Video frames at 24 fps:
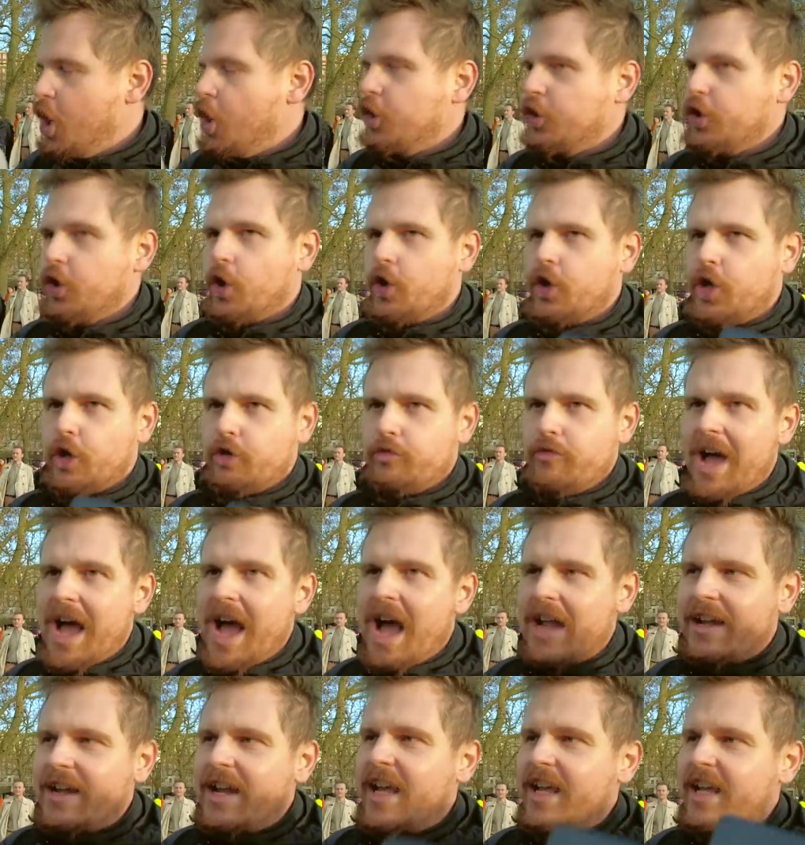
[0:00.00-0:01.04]
Your
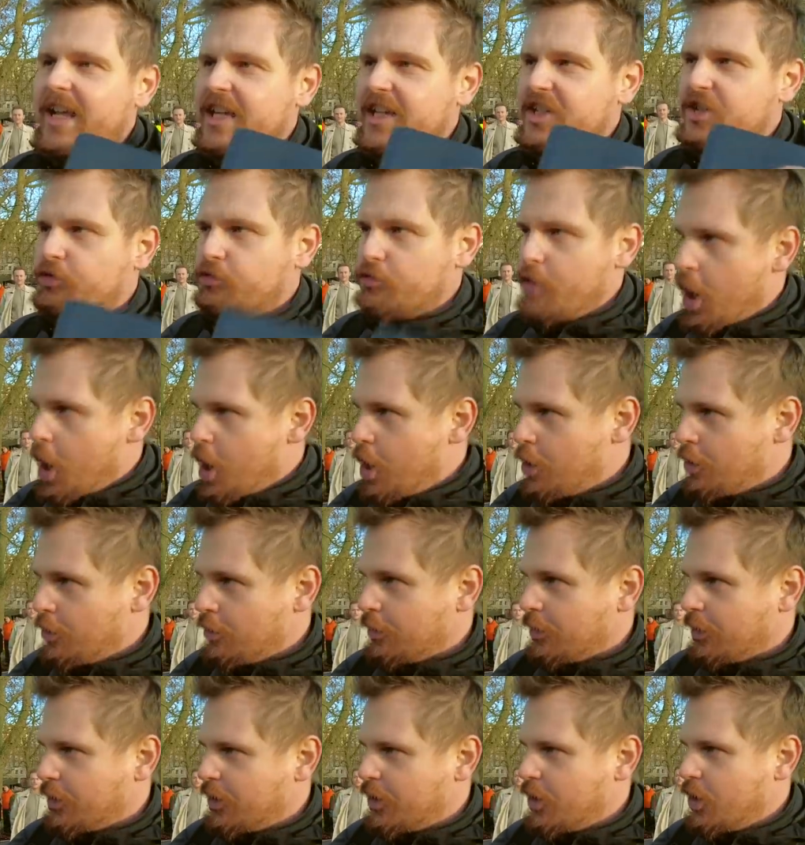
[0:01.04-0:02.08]
Quran is
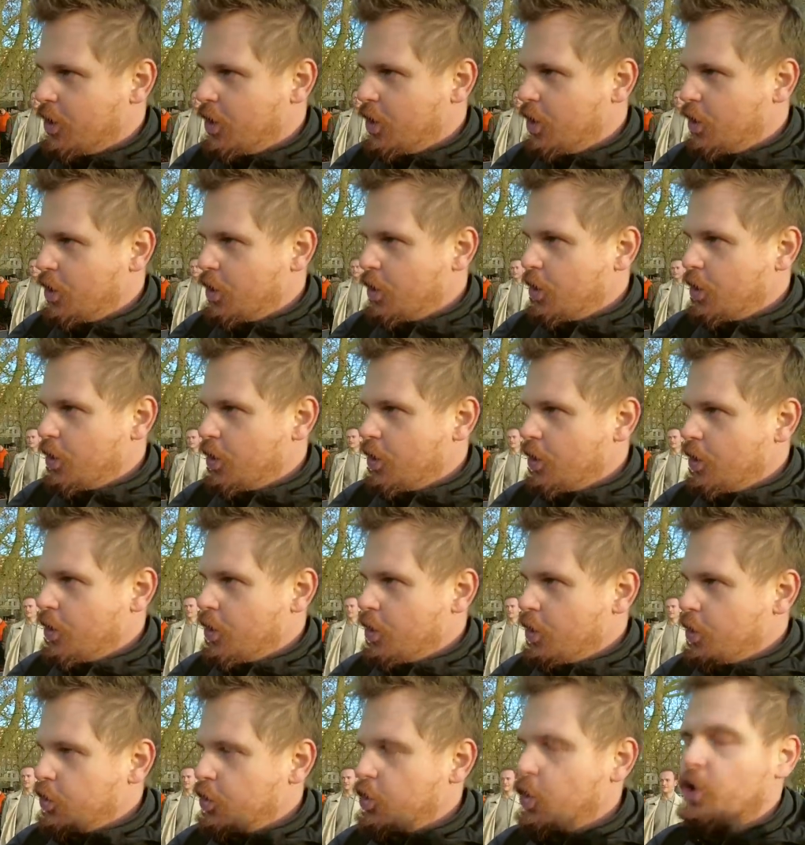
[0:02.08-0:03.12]

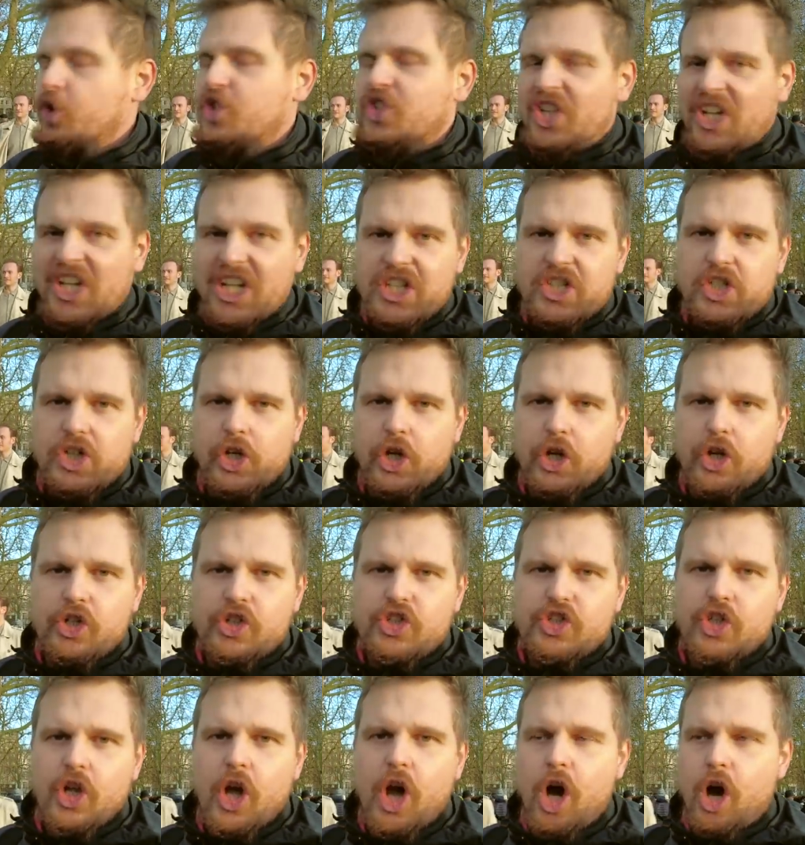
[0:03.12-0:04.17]
wrong. Your
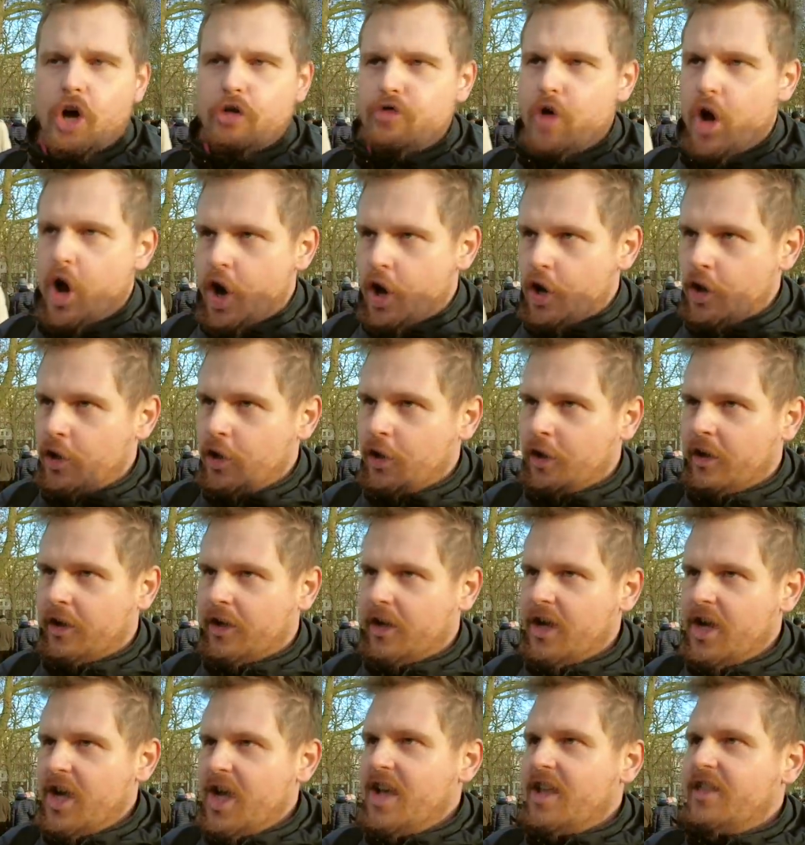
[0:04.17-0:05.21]
teachers are wrong.
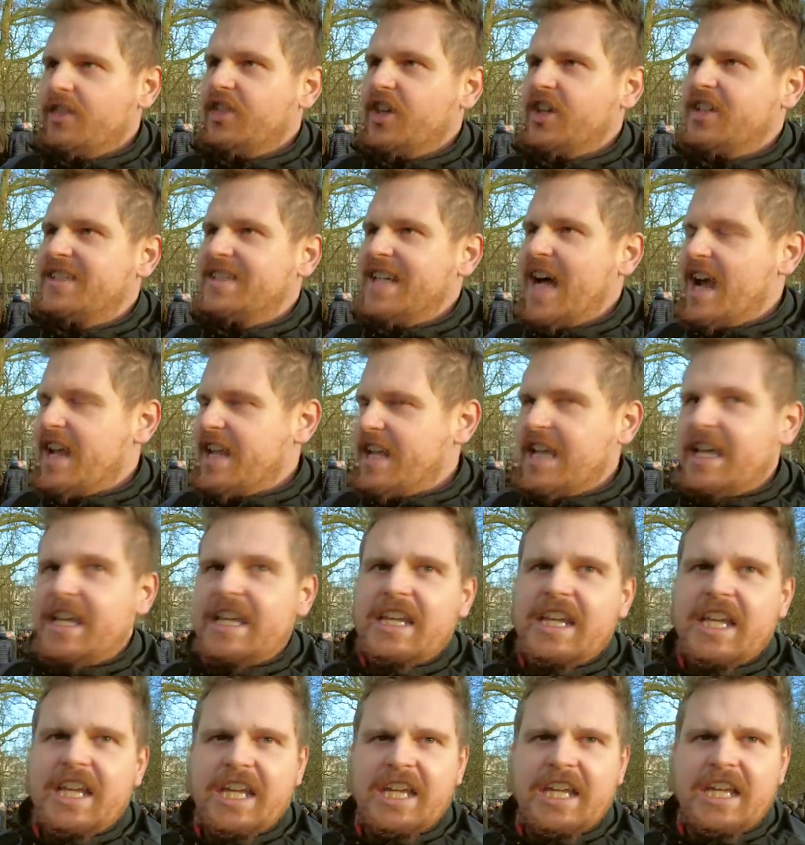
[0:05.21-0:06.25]
The
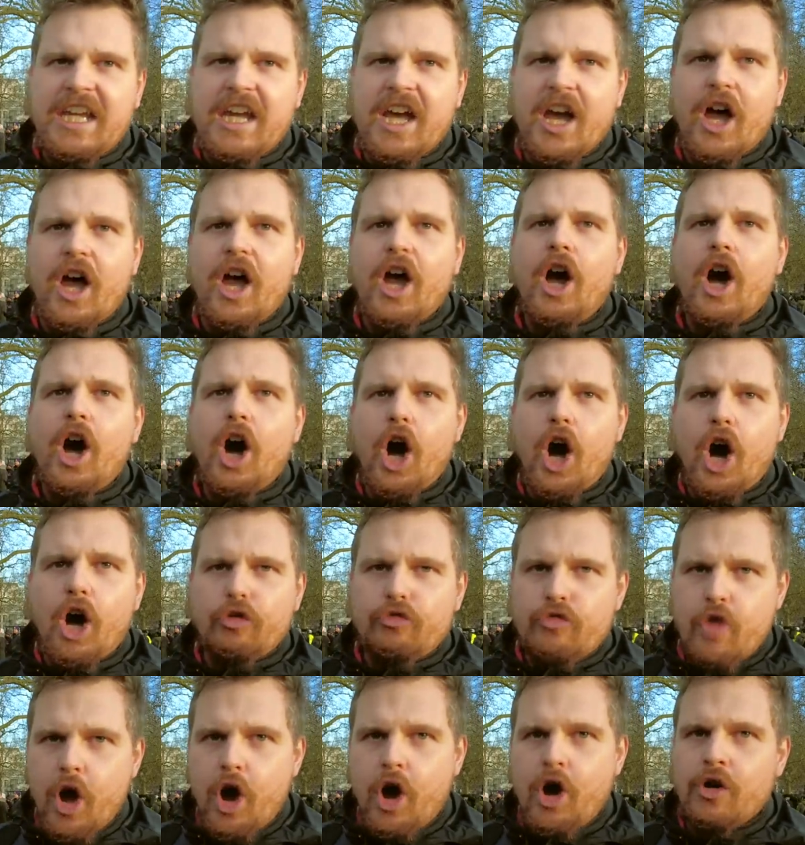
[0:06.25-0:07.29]
da'i here
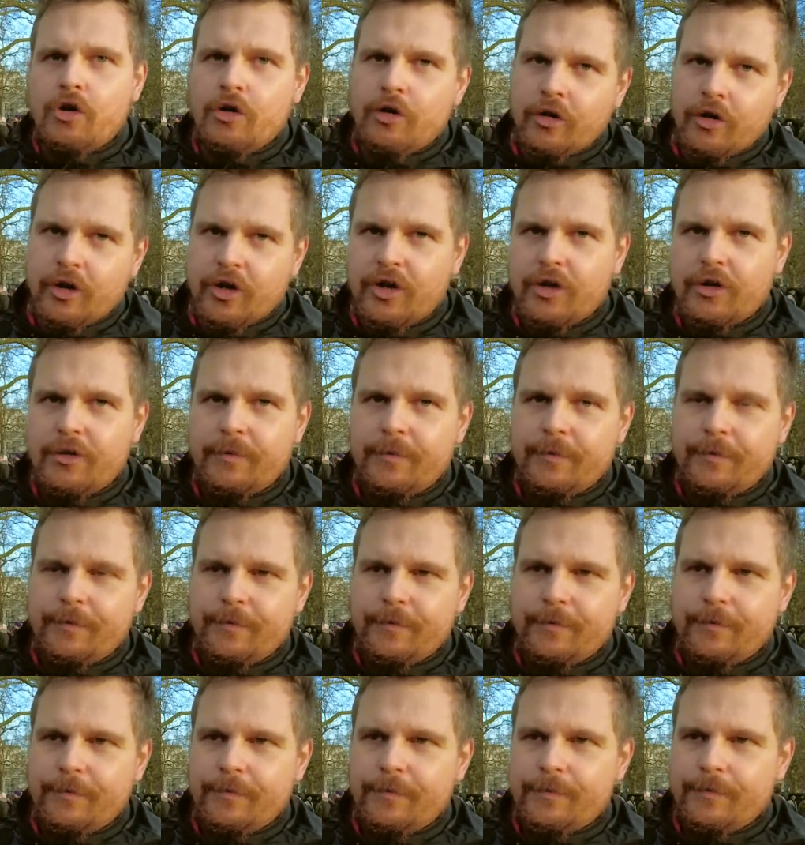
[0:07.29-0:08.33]
are wrong.
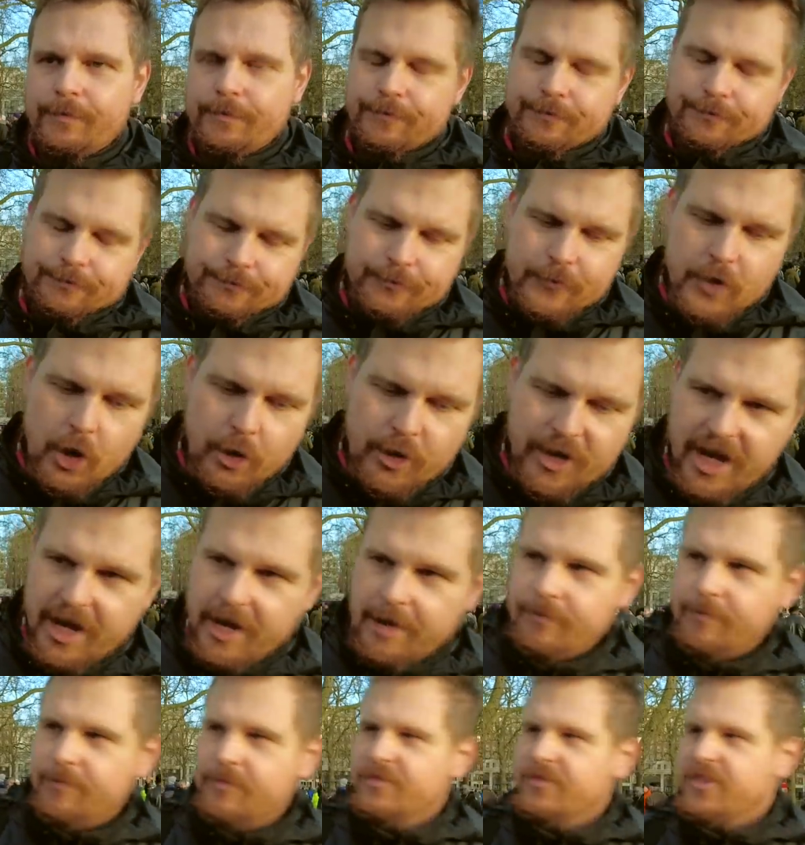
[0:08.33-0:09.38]

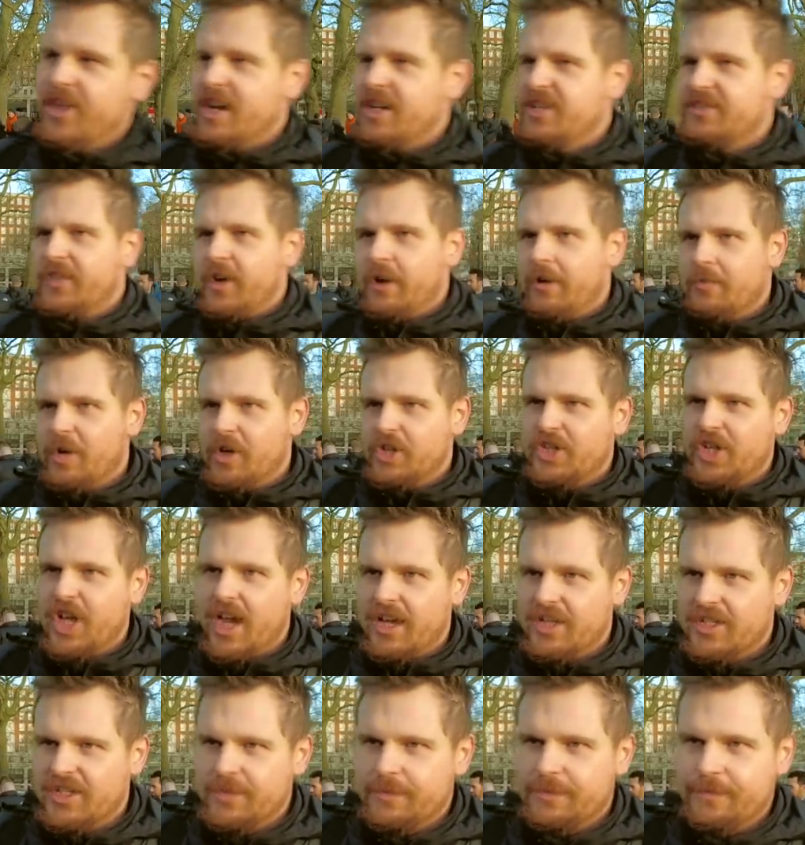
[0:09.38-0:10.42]
Okay, thanks very much,
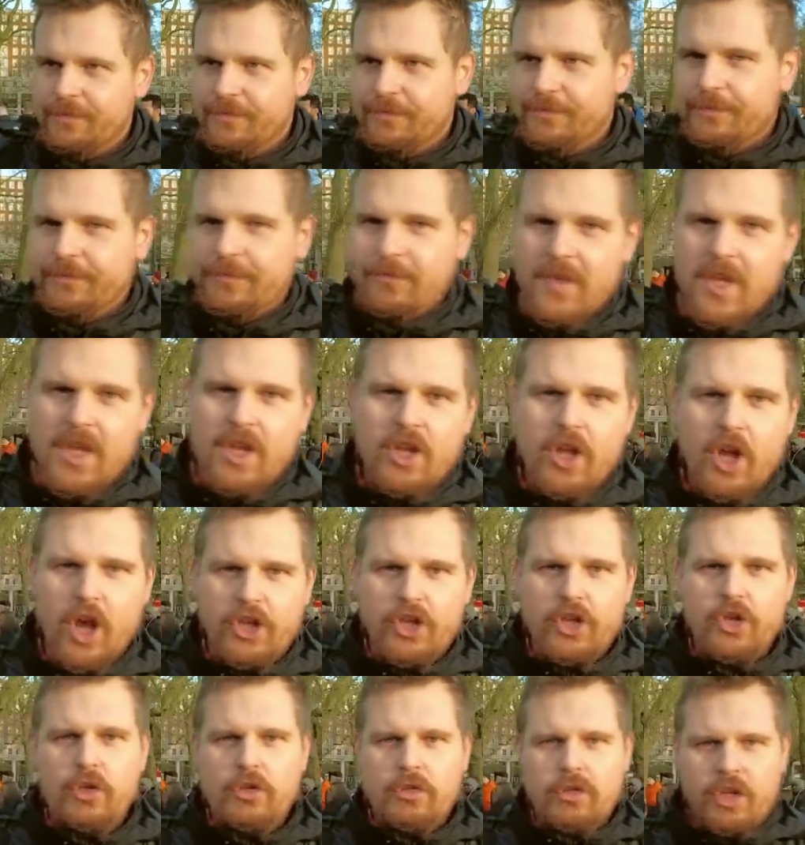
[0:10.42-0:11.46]
guys. Are
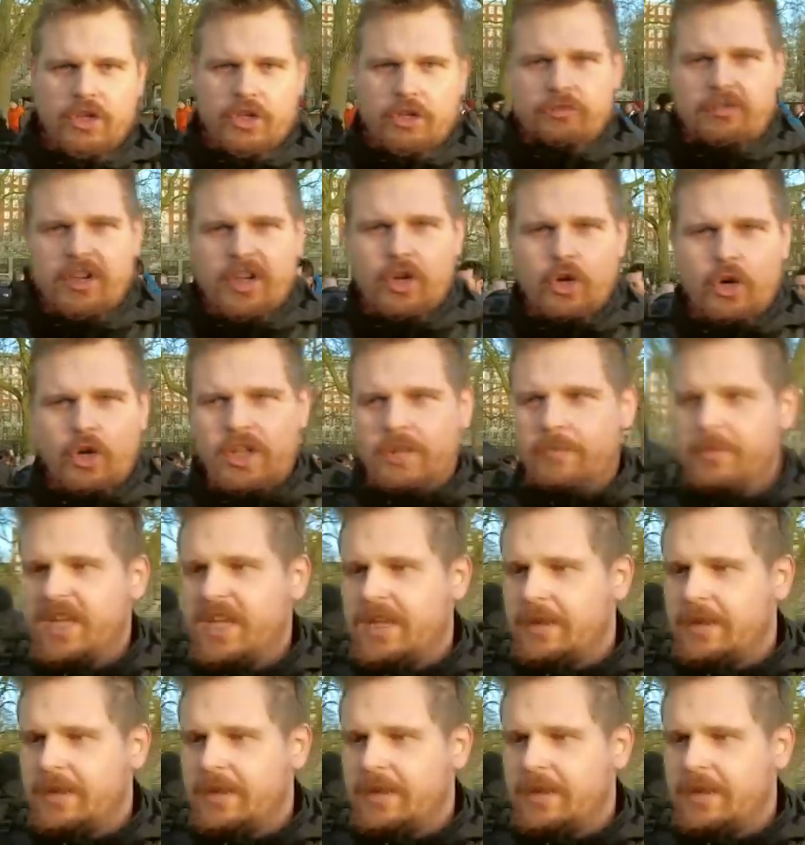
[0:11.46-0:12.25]
you are you recording me?